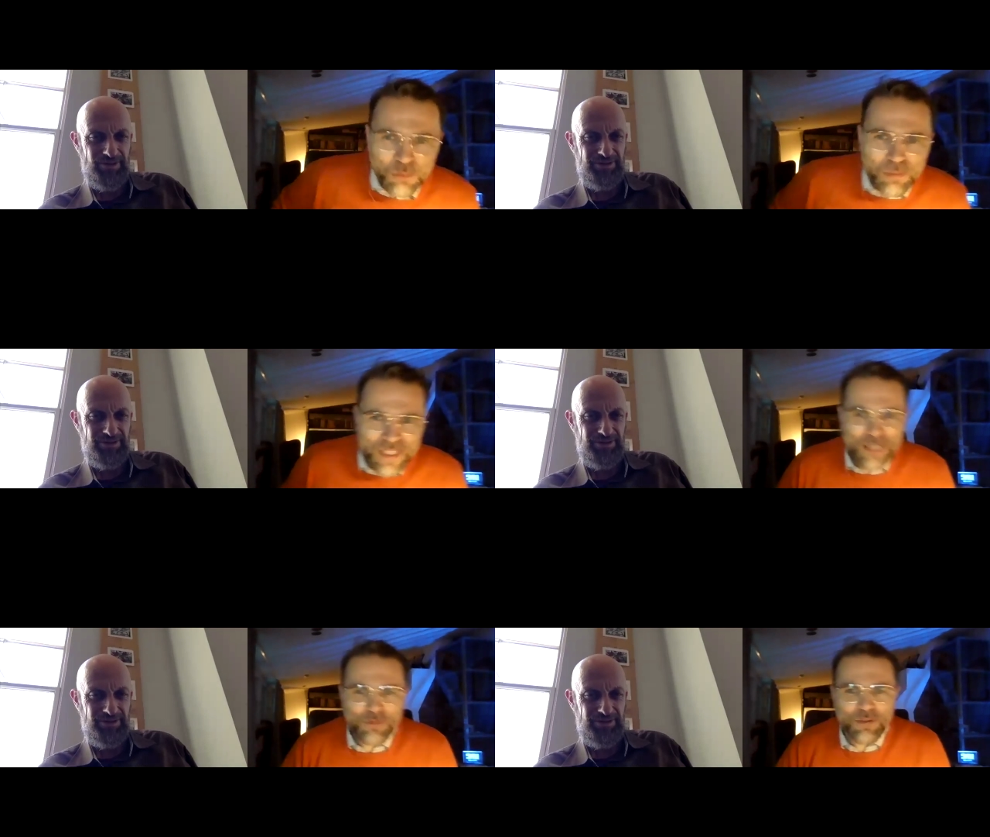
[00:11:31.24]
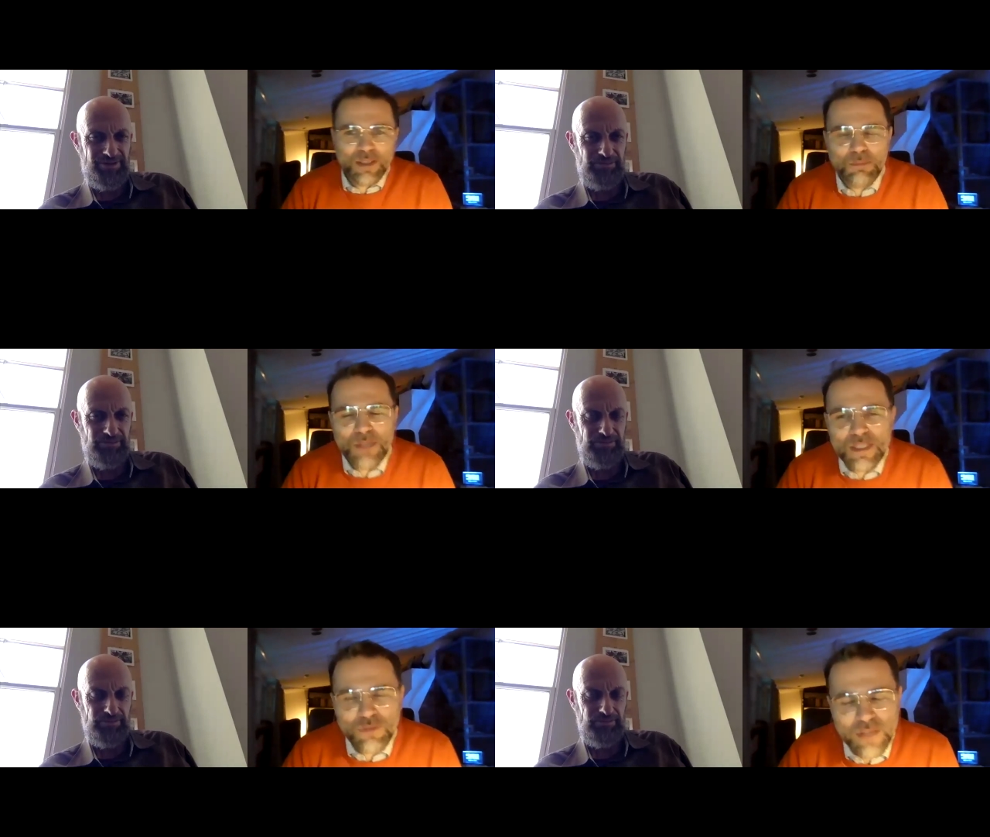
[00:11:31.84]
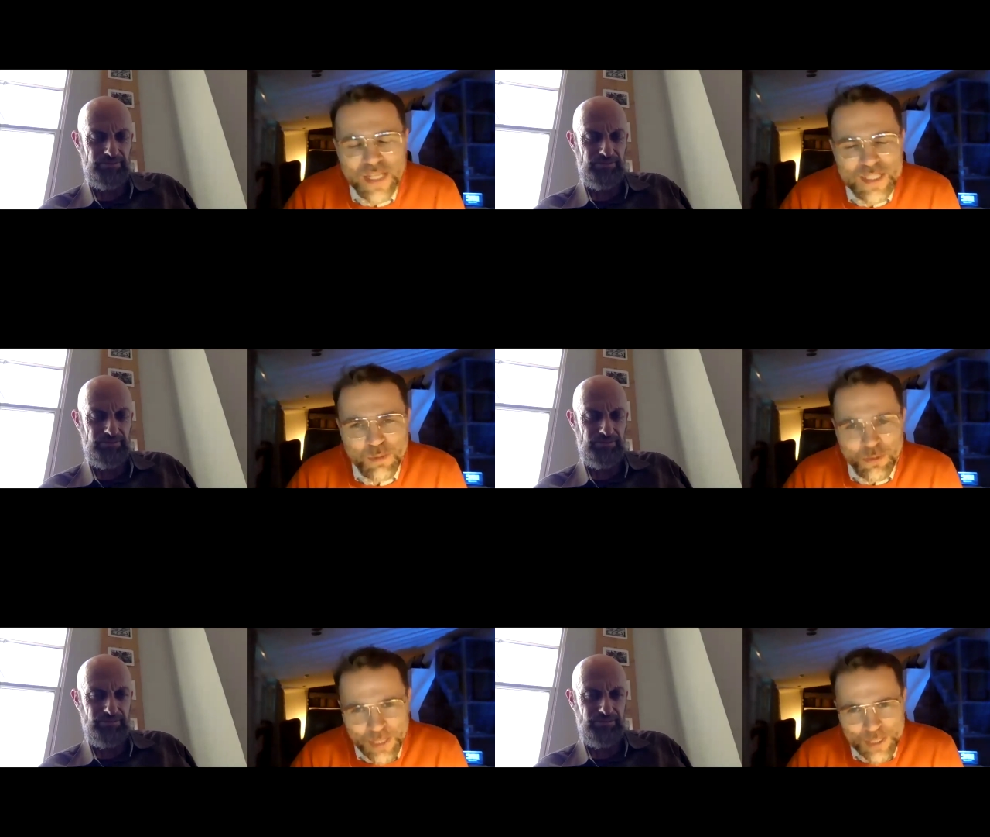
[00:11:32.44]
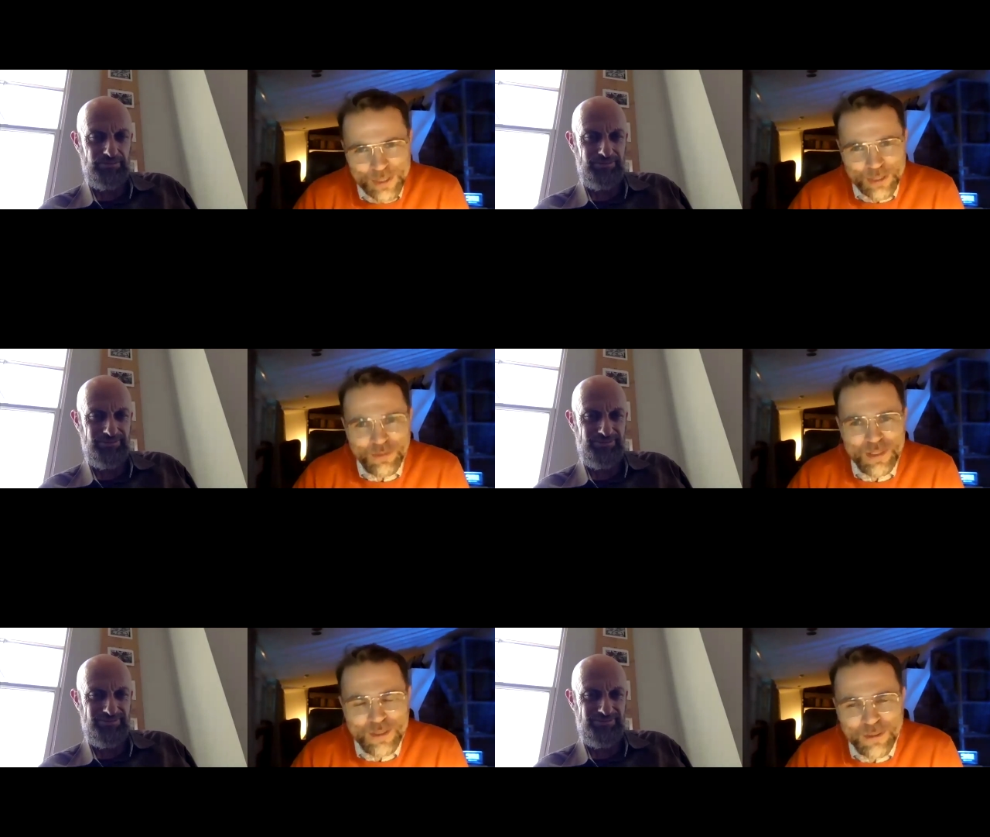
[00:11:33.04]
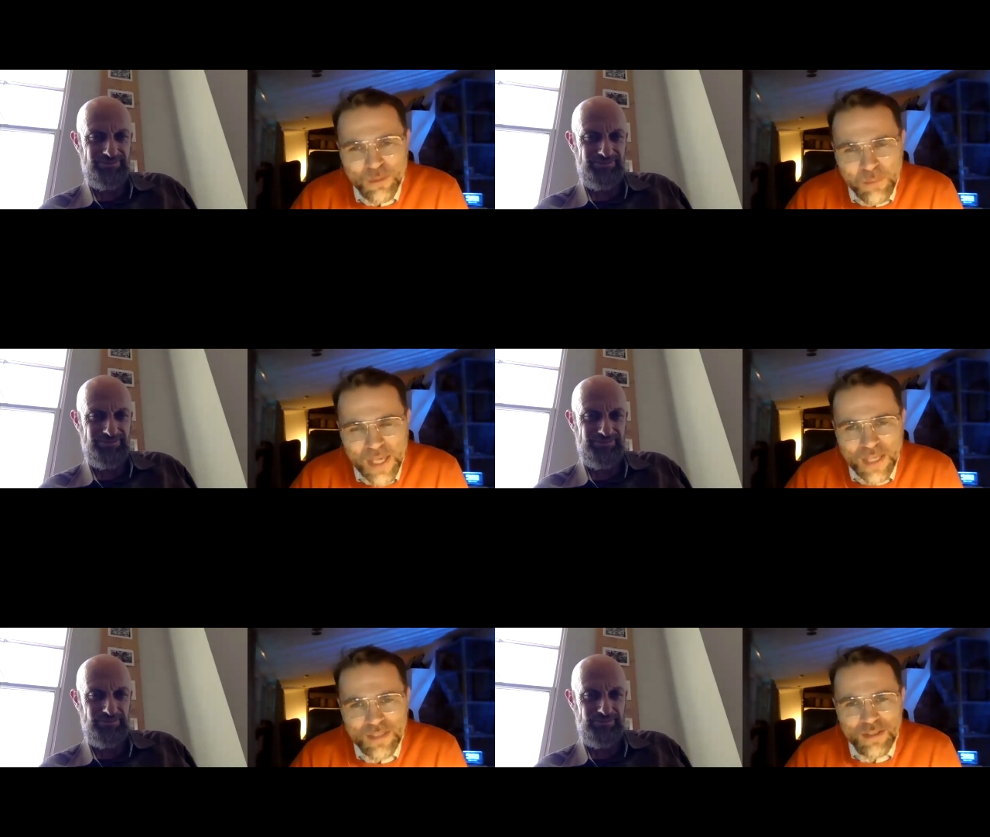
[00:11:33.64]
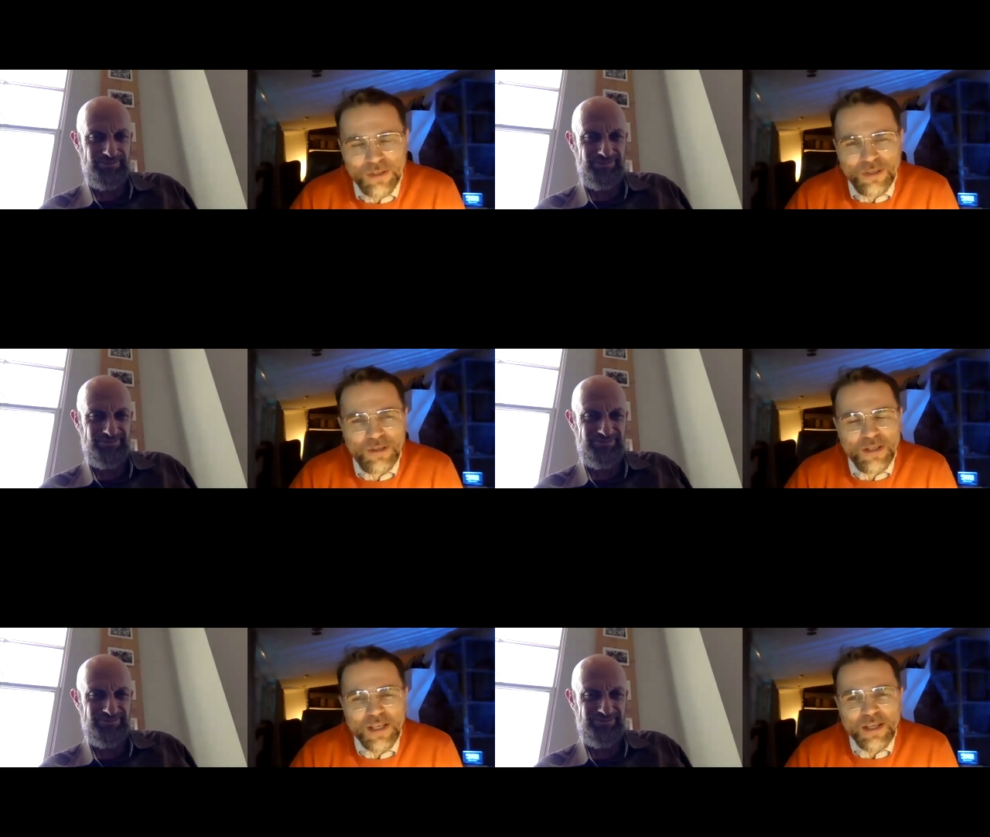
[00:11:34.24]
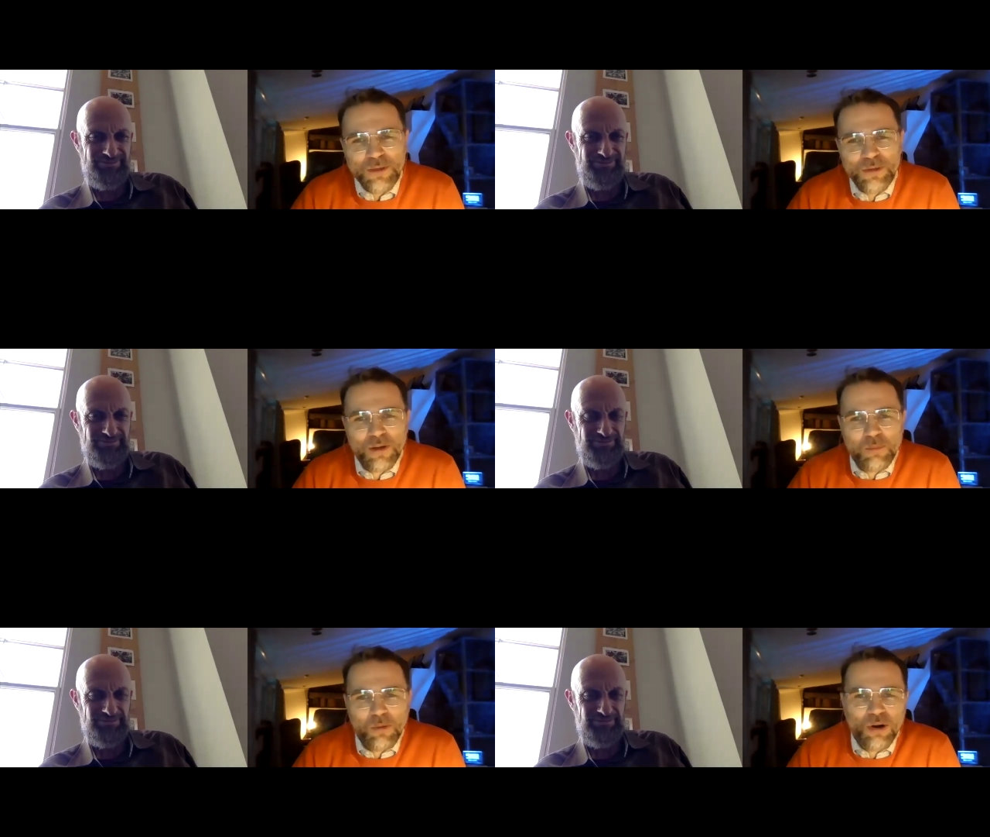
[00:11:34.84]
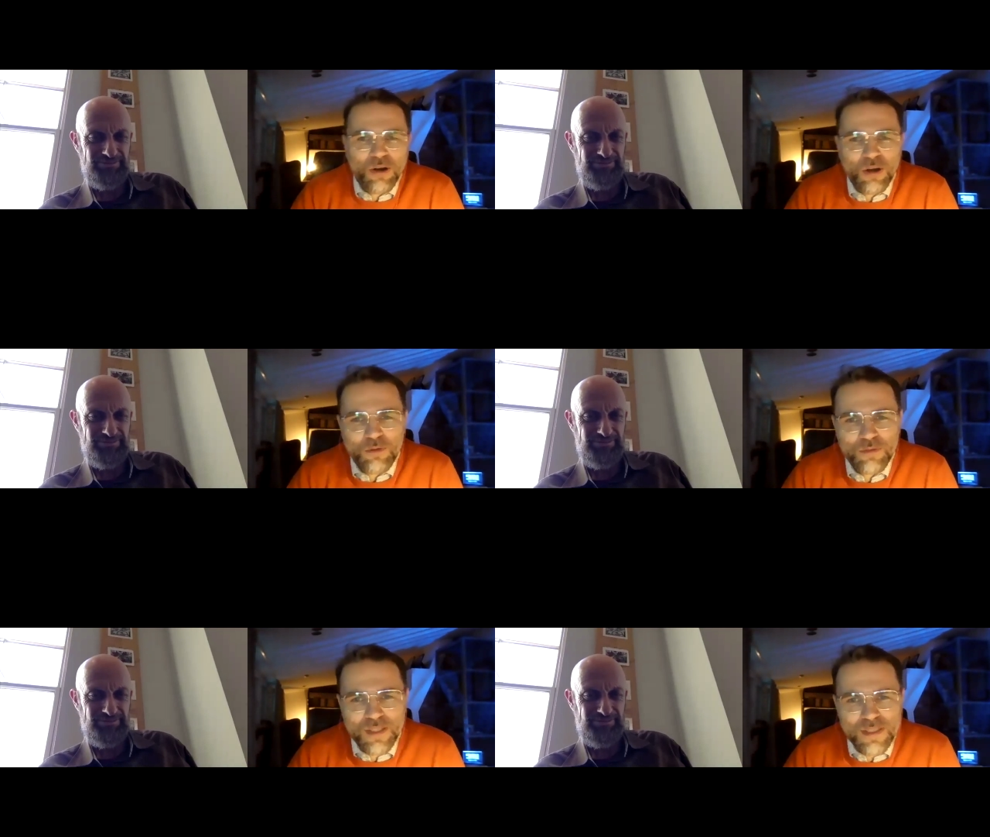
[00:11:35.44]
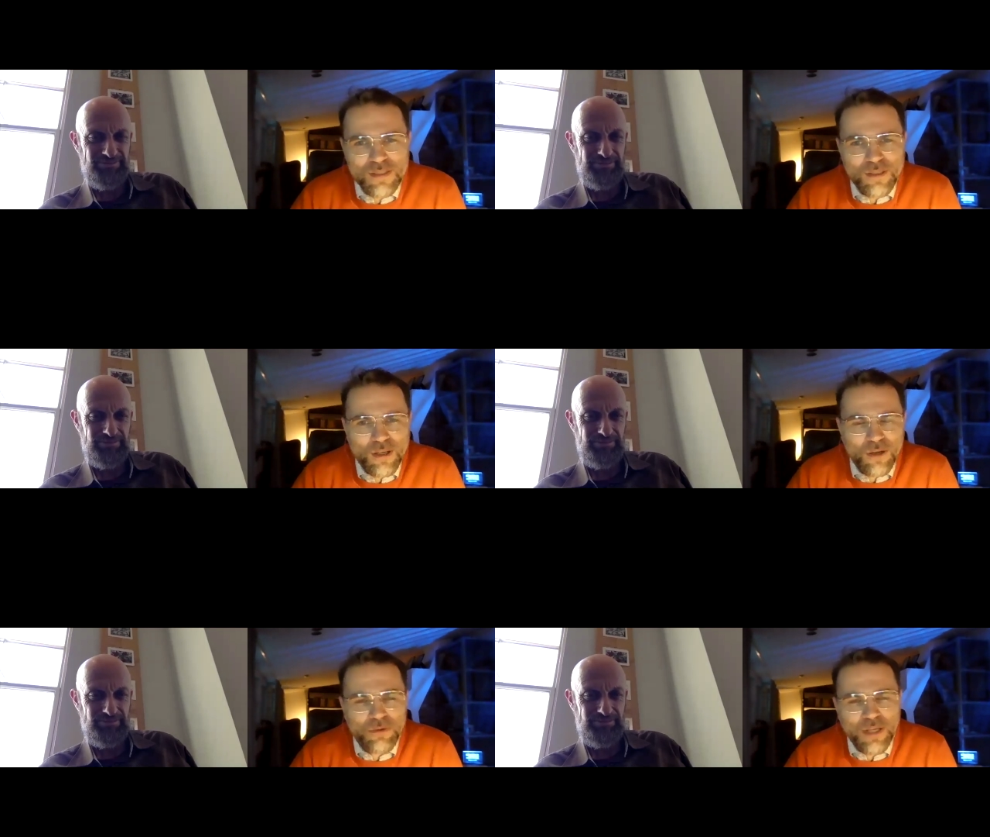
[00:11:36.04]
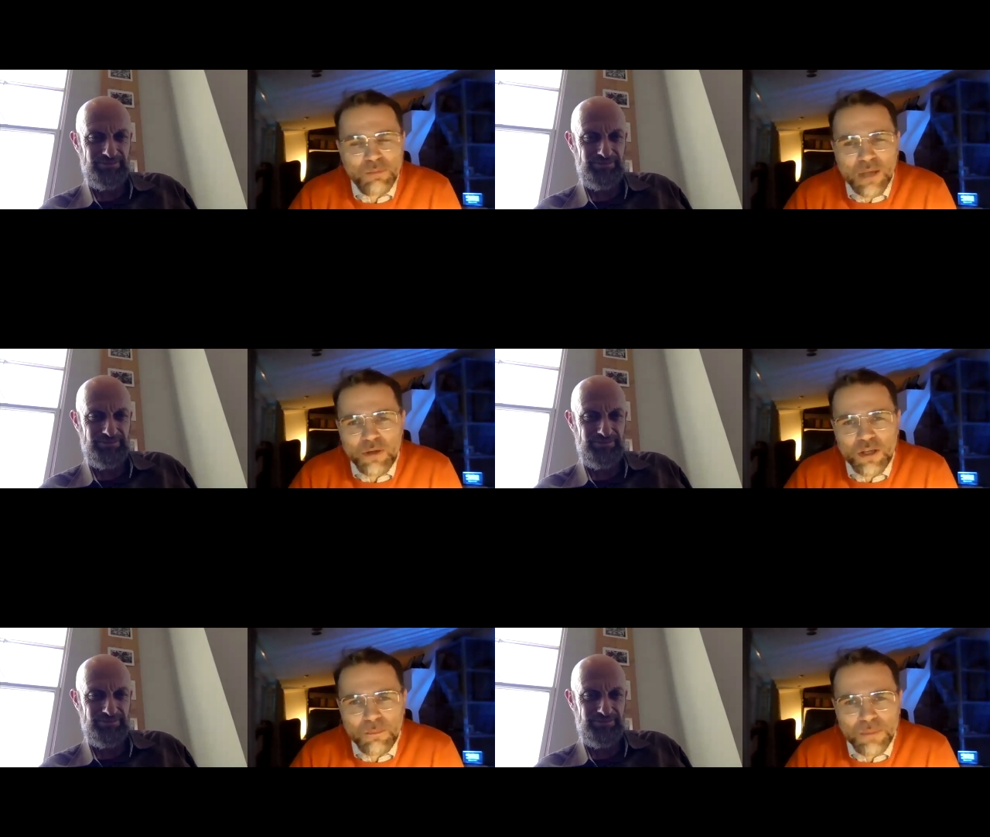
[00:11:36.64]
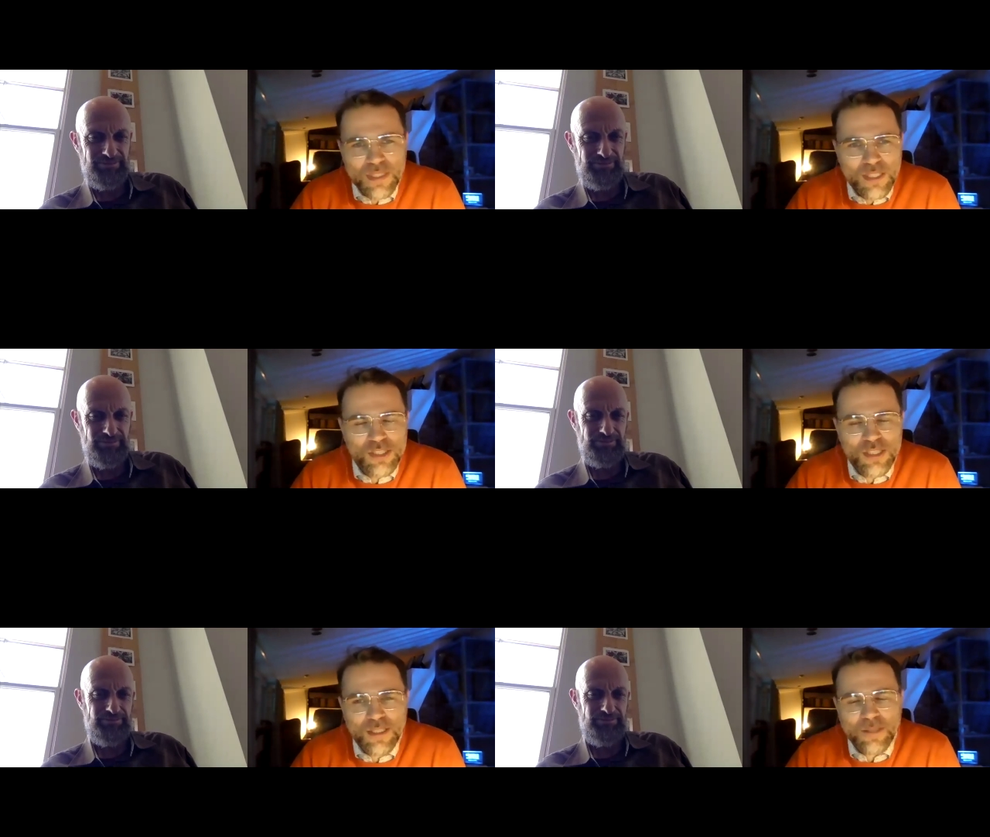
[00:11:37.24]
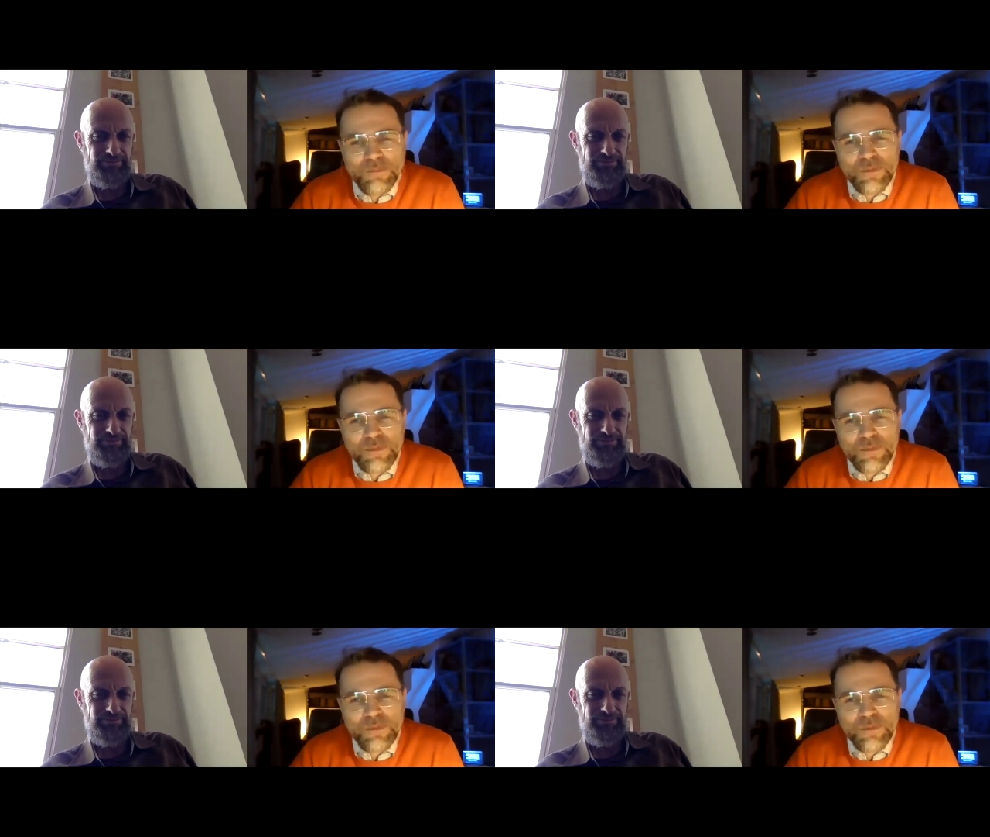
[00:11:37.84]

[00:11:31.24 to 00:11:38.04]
Speaker 1: you believe in the peaceful exploration of this new domain, or you are more of this, you know, great power competition